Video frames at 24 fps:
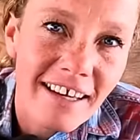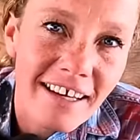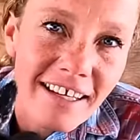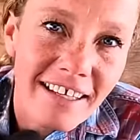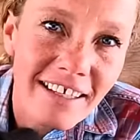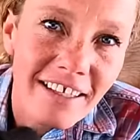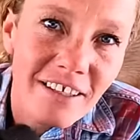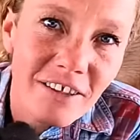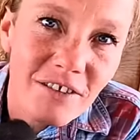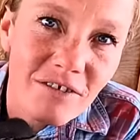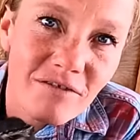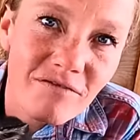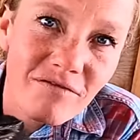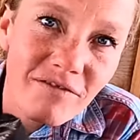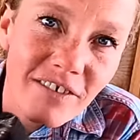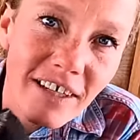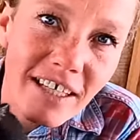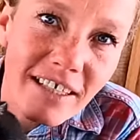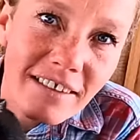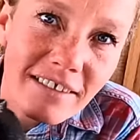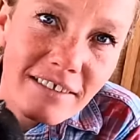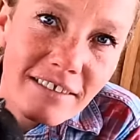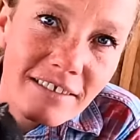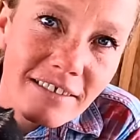that cute
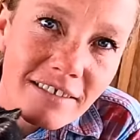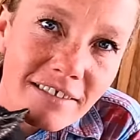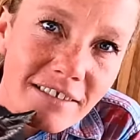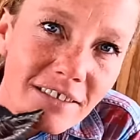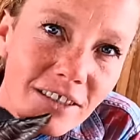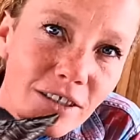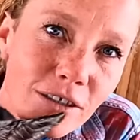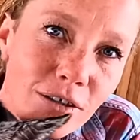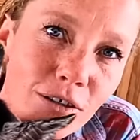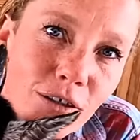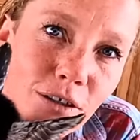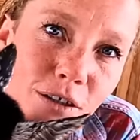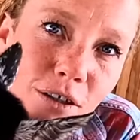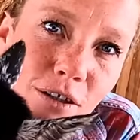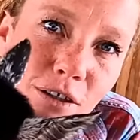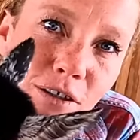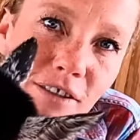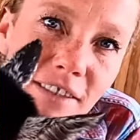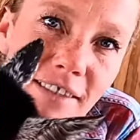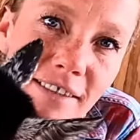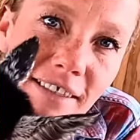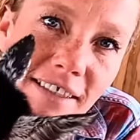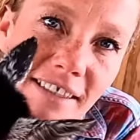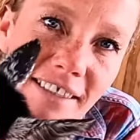face.
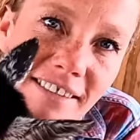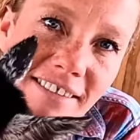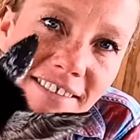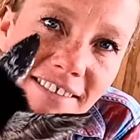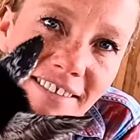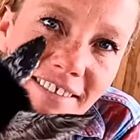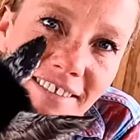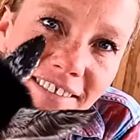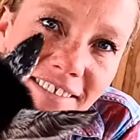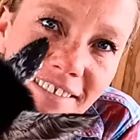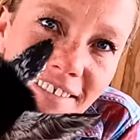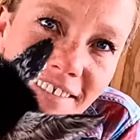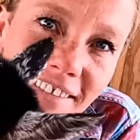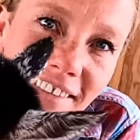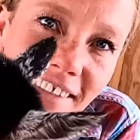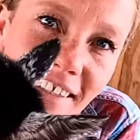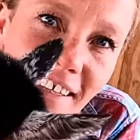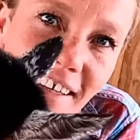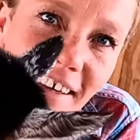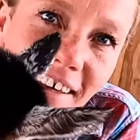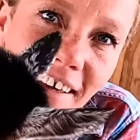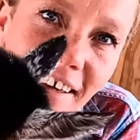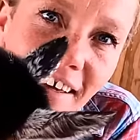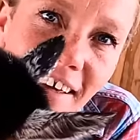Oh, it's sucking.
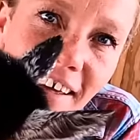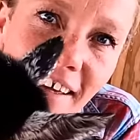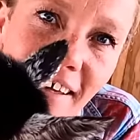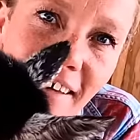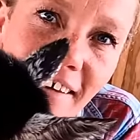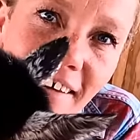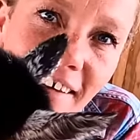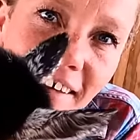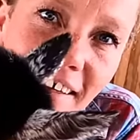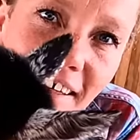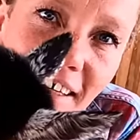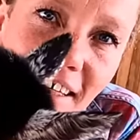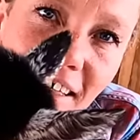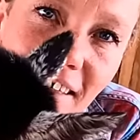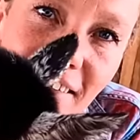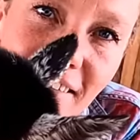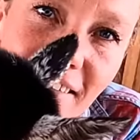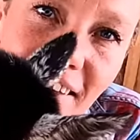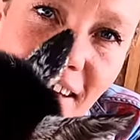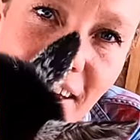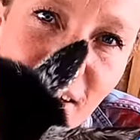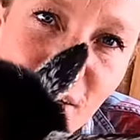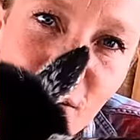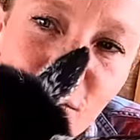
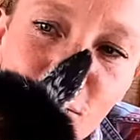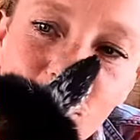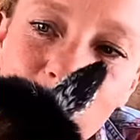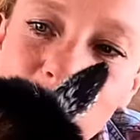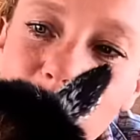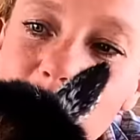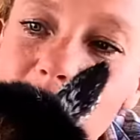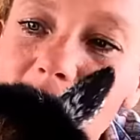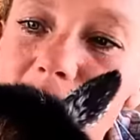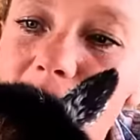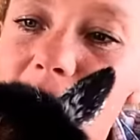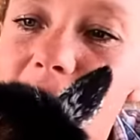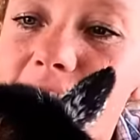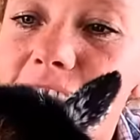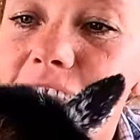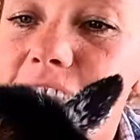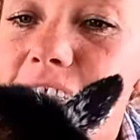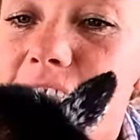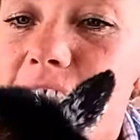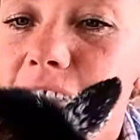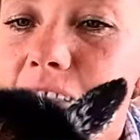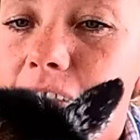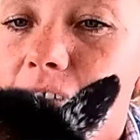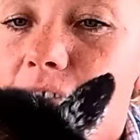He's got a really
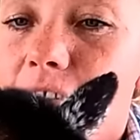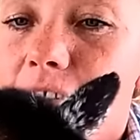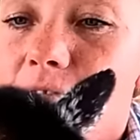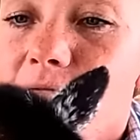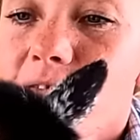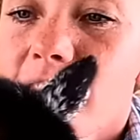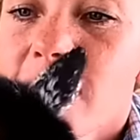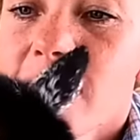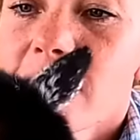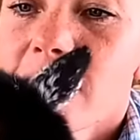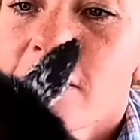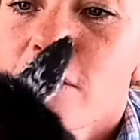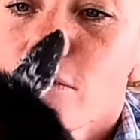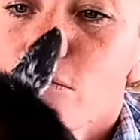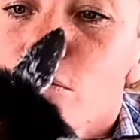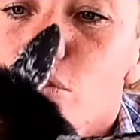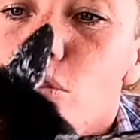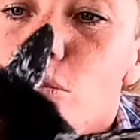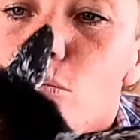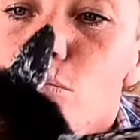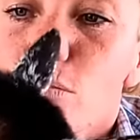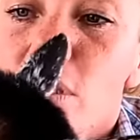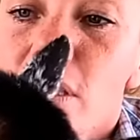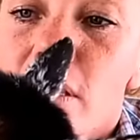good suck reflex,
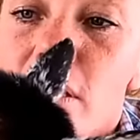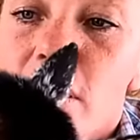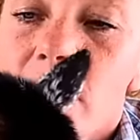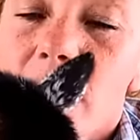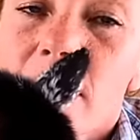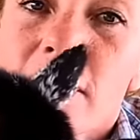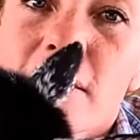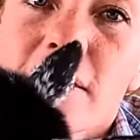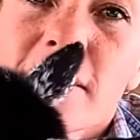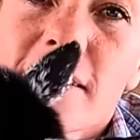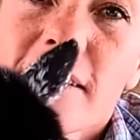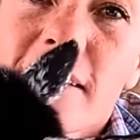don't you, buddy?